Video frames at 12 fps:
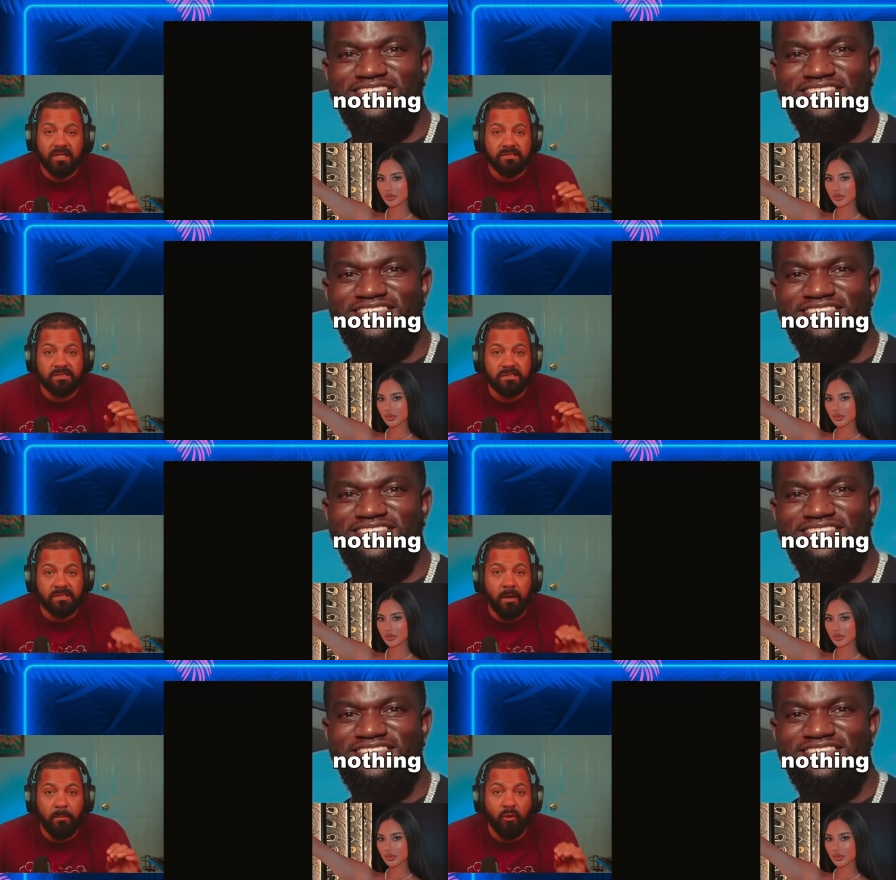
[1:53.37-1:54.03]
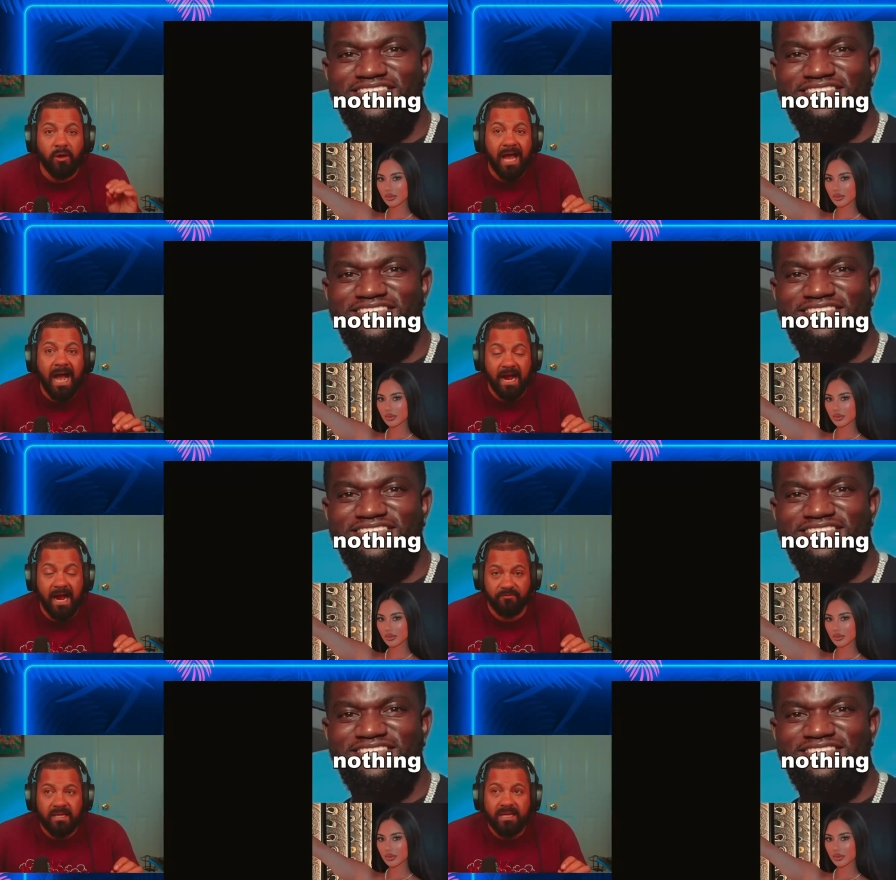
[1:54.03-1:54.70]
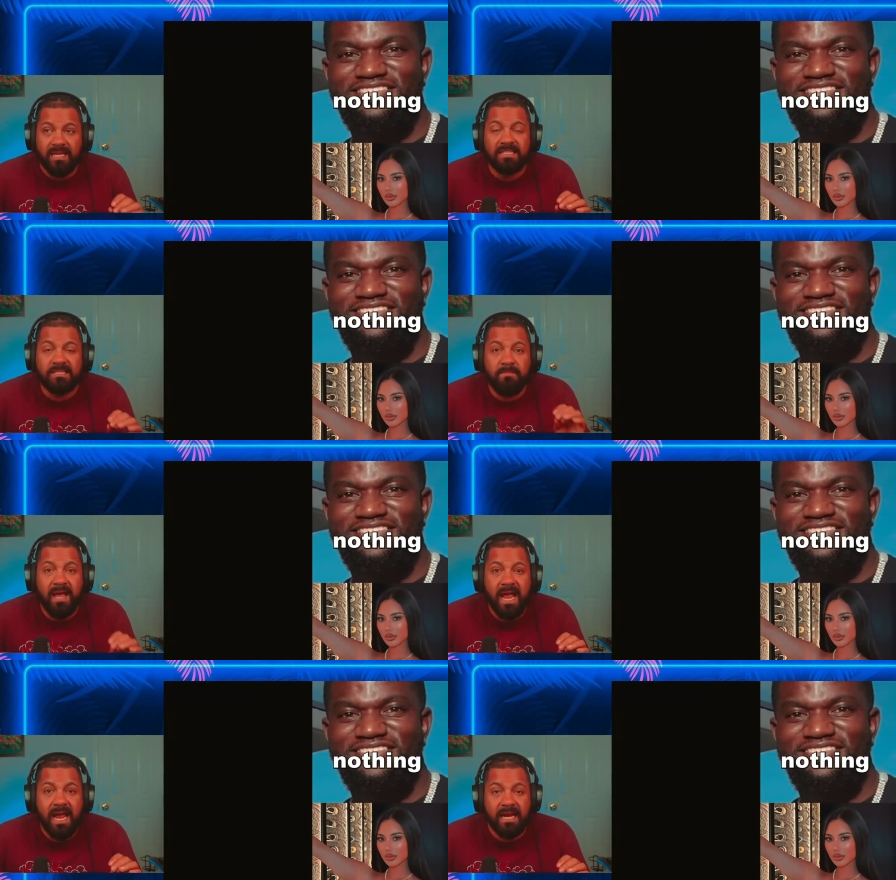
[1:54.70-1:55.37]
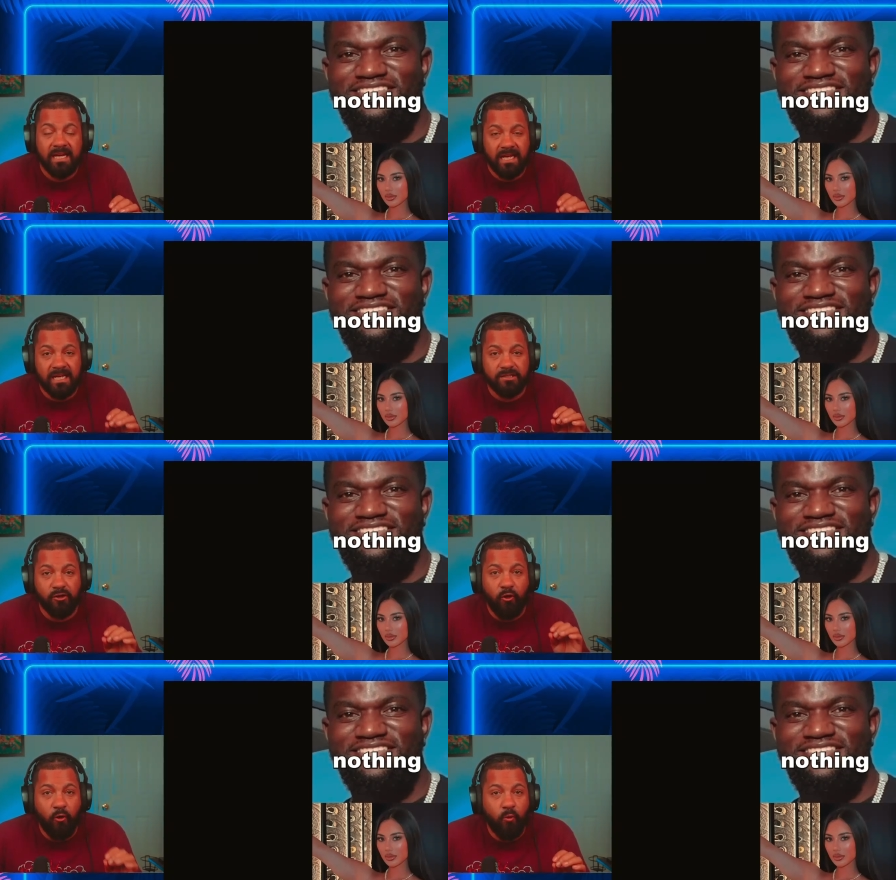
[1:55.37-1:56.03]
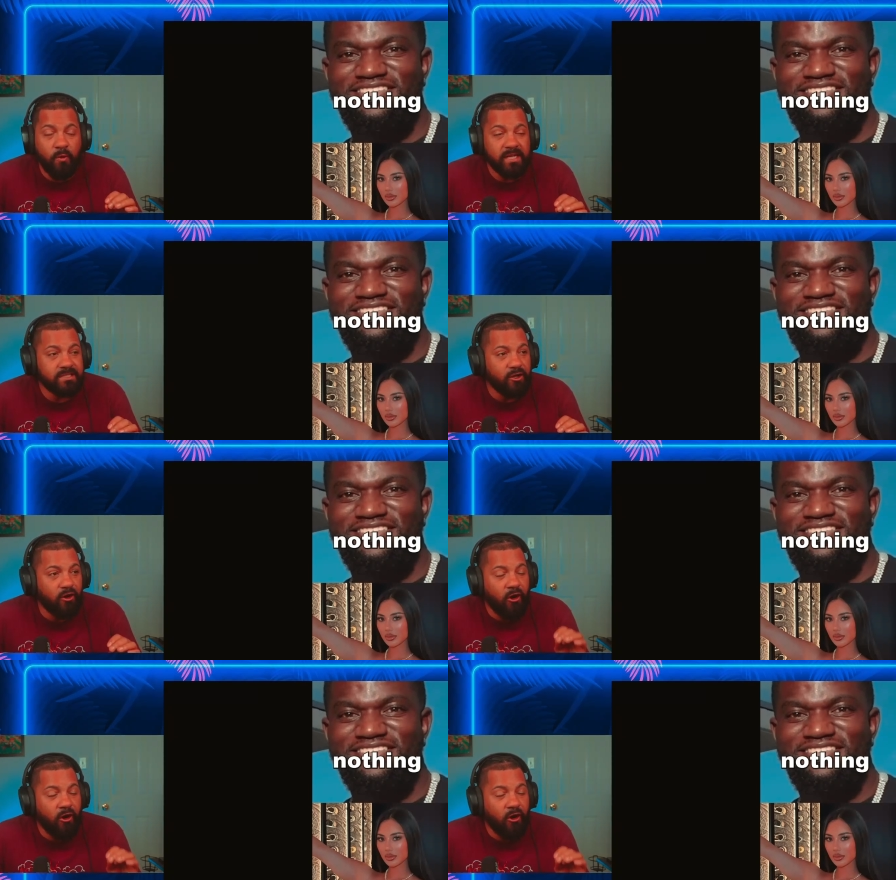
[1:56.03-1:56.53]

Speaker 1: double lives. This man is always